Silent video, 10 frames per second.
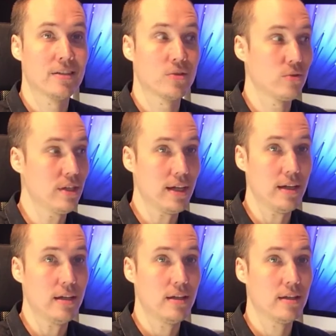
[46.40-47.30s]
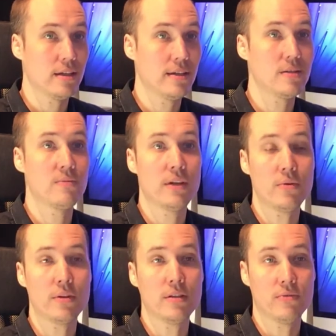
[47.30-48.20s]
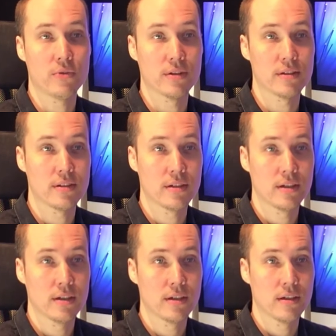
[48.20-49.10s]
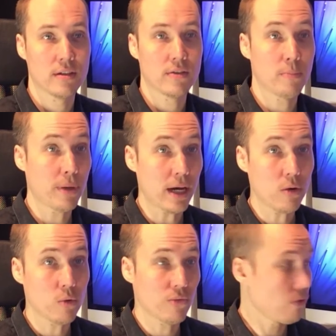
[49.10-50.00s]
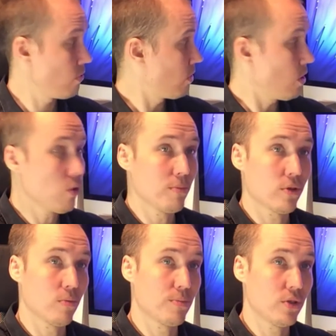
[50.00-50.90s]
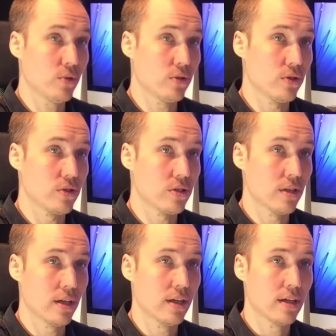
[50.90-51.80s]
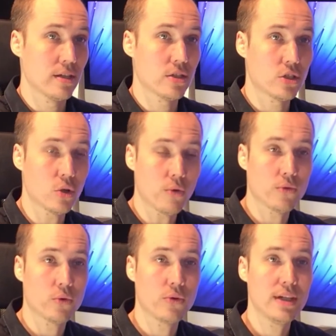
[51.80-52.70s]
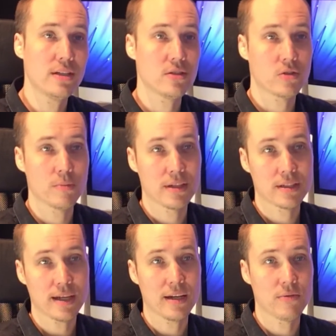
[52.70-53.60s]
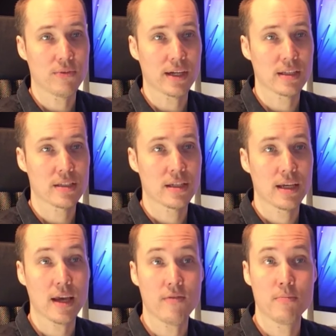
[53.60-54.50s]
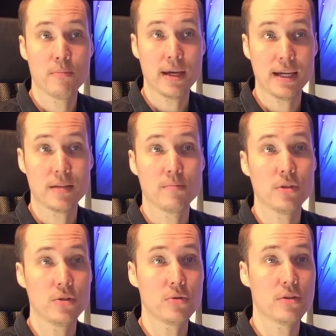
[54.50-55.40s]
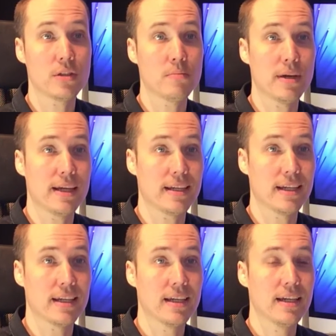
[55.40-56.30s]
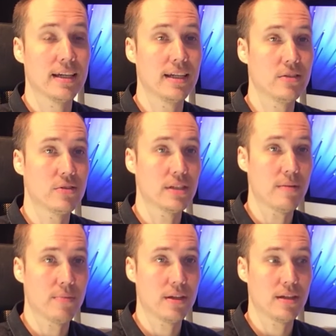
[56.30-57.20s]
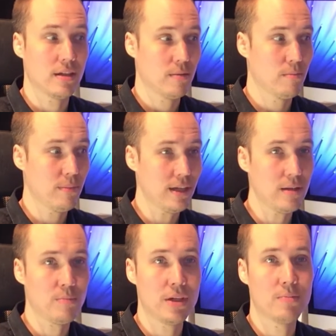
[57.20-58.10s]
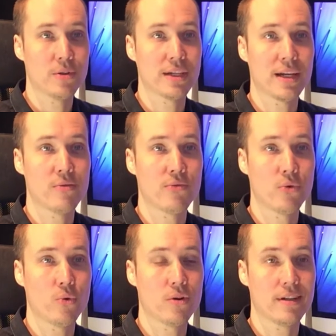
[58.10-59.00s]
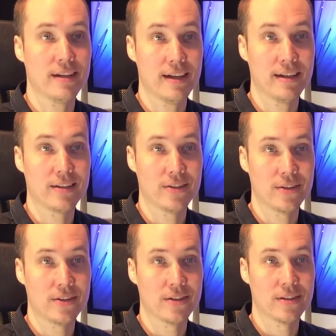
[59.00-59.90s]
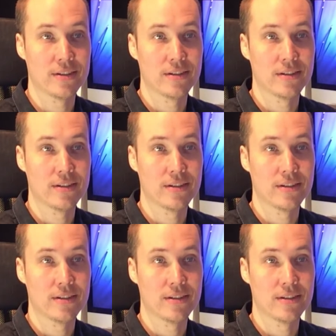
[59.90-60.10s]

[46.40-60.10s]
Today, it is very different. The powerful home computers, software instruments and effects have made music making into something many people can afford and learn.